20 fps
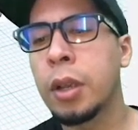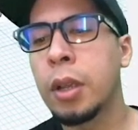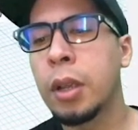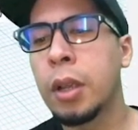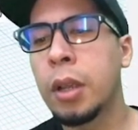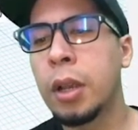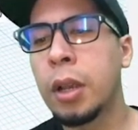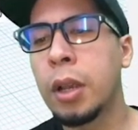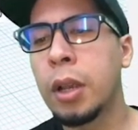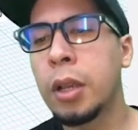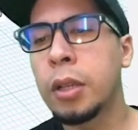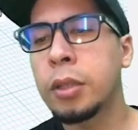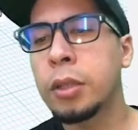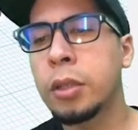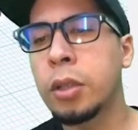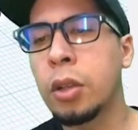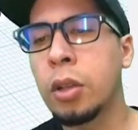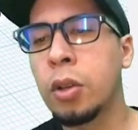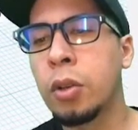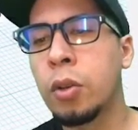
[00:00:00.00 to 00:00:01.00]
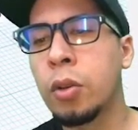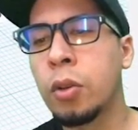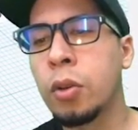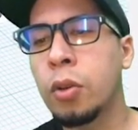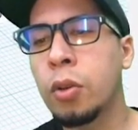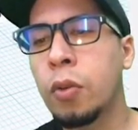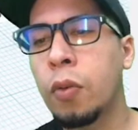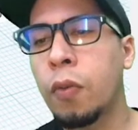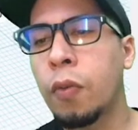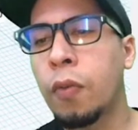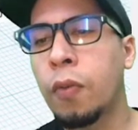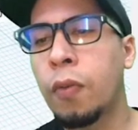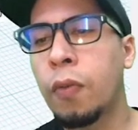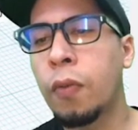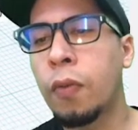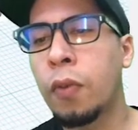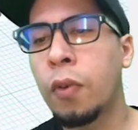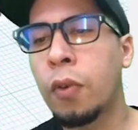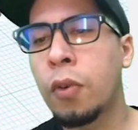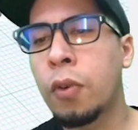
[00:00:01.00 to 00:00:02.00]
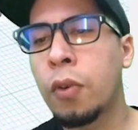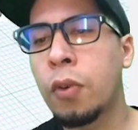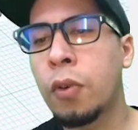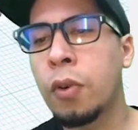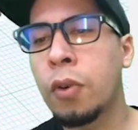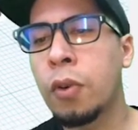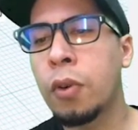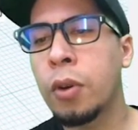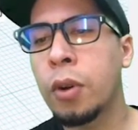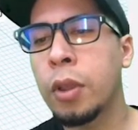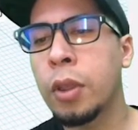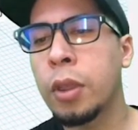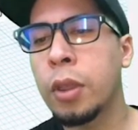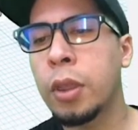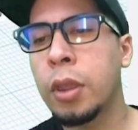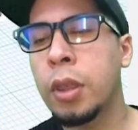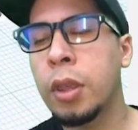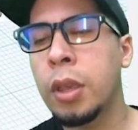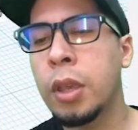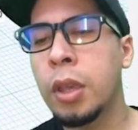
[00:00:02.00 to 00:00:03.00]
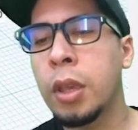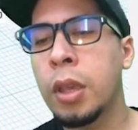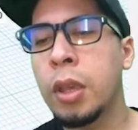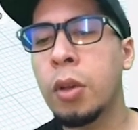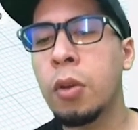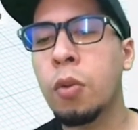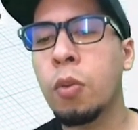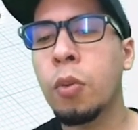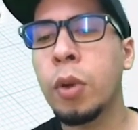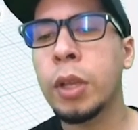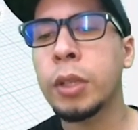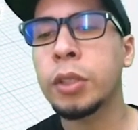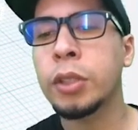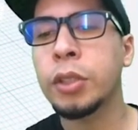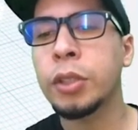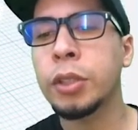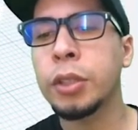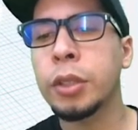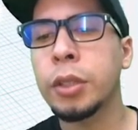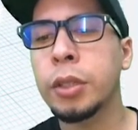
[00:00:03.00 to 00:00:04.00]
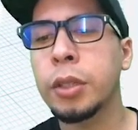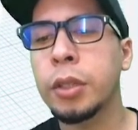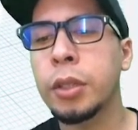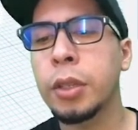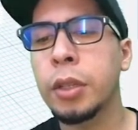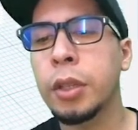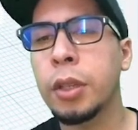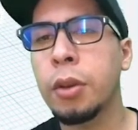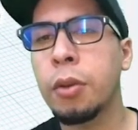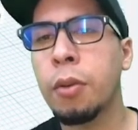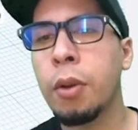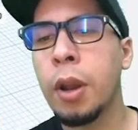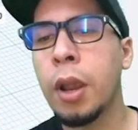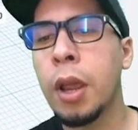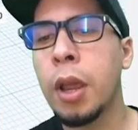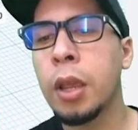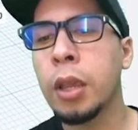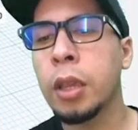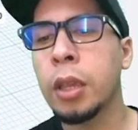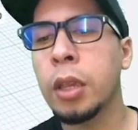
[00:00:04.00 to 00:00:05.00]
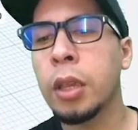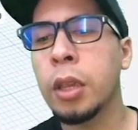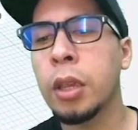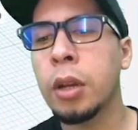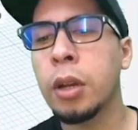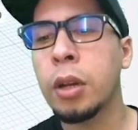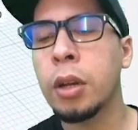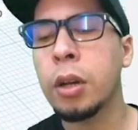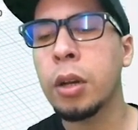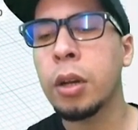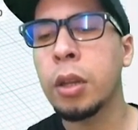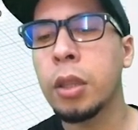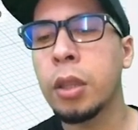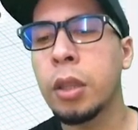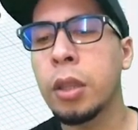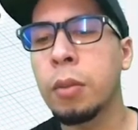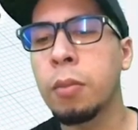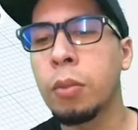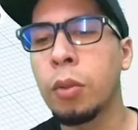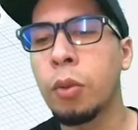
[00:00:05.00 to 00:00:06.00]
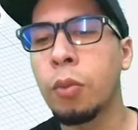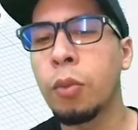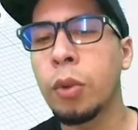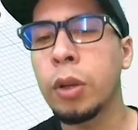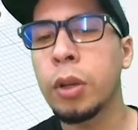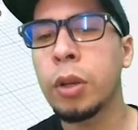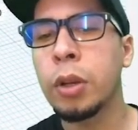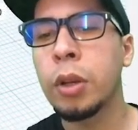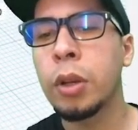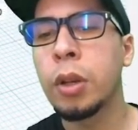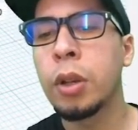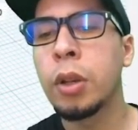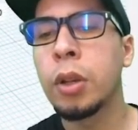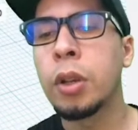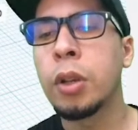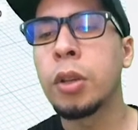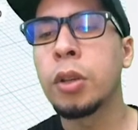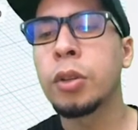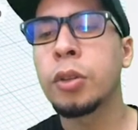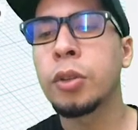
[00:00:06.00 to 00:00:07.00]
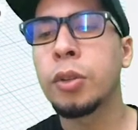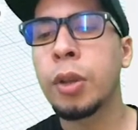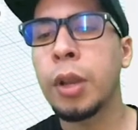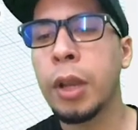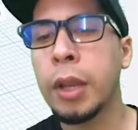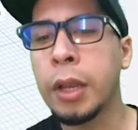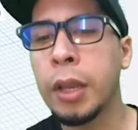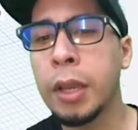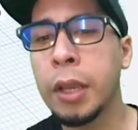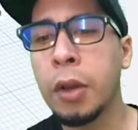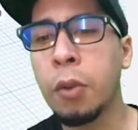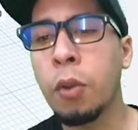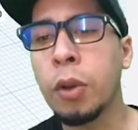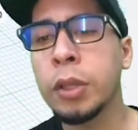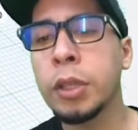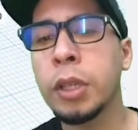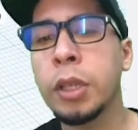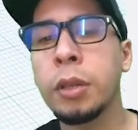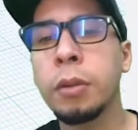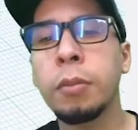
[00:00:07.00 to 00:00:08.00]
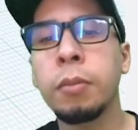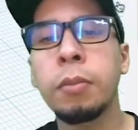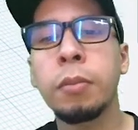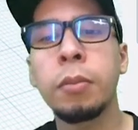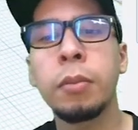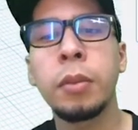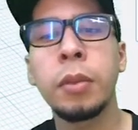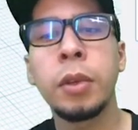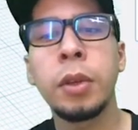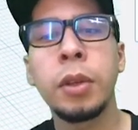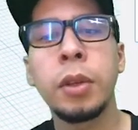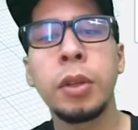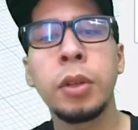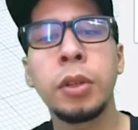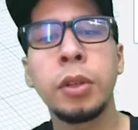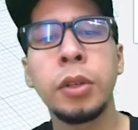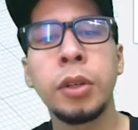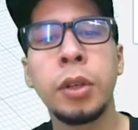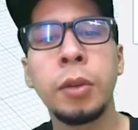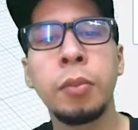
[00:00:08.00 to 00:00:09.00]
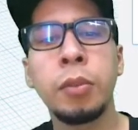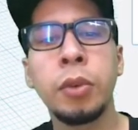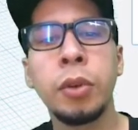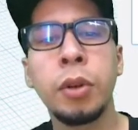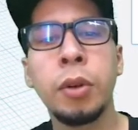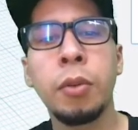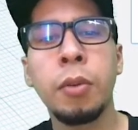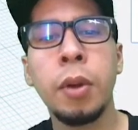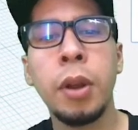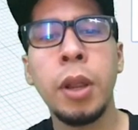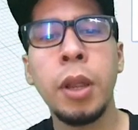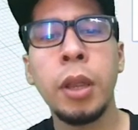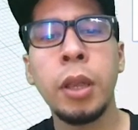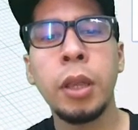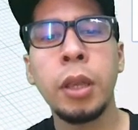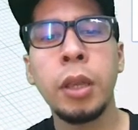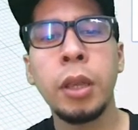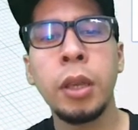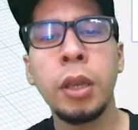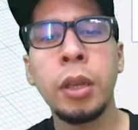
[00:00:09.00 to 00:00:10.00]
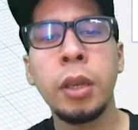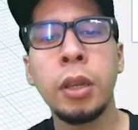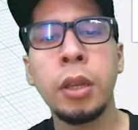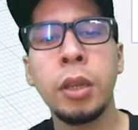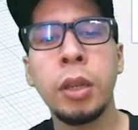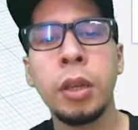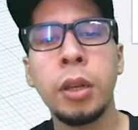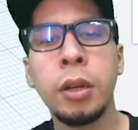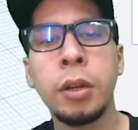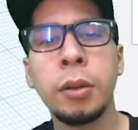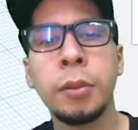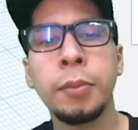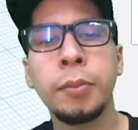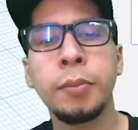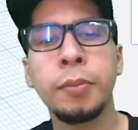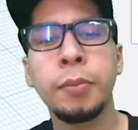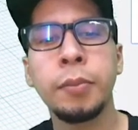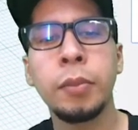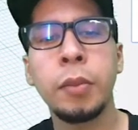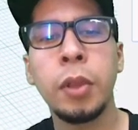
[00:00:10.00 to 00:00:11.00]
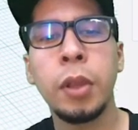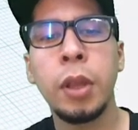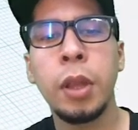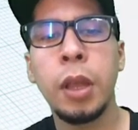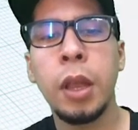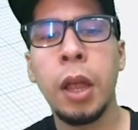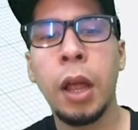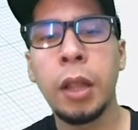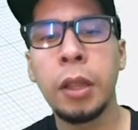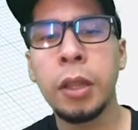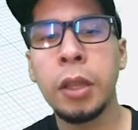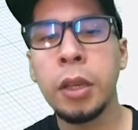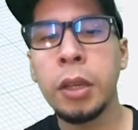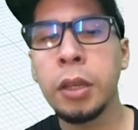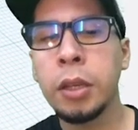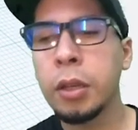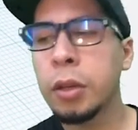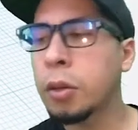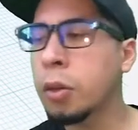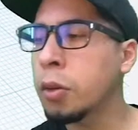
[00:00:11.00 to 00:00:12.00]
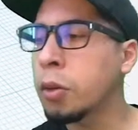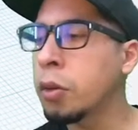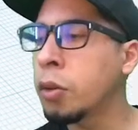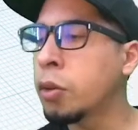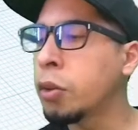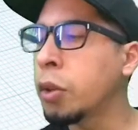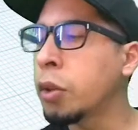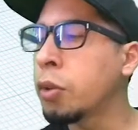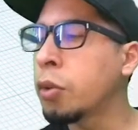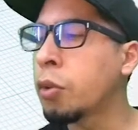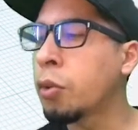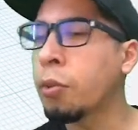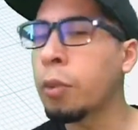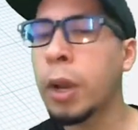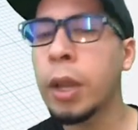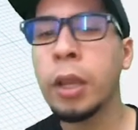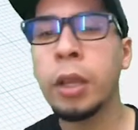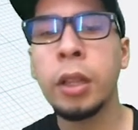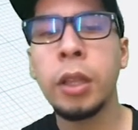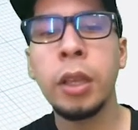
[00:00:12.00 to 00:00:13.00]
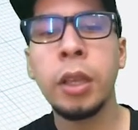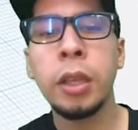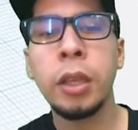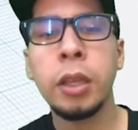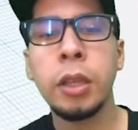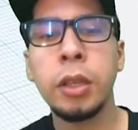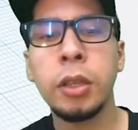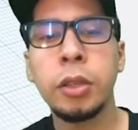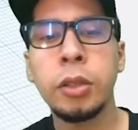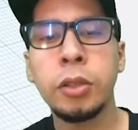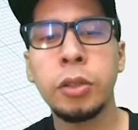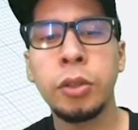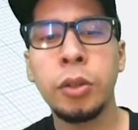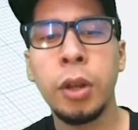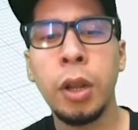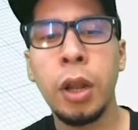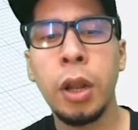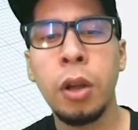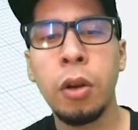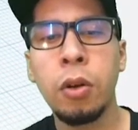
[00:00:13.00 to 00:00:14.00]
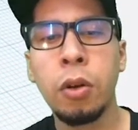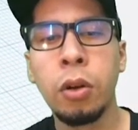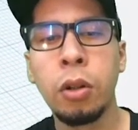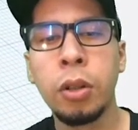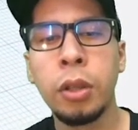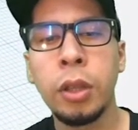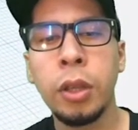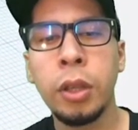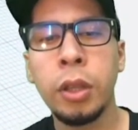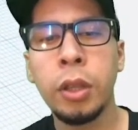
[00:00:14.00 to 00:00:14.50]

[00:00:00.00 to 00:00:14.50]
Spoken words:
Let's look for the wedge right in here, the blue one. You're gonna click it one time, you're gonna put it right in here, and then using your right click, you're gonna hold it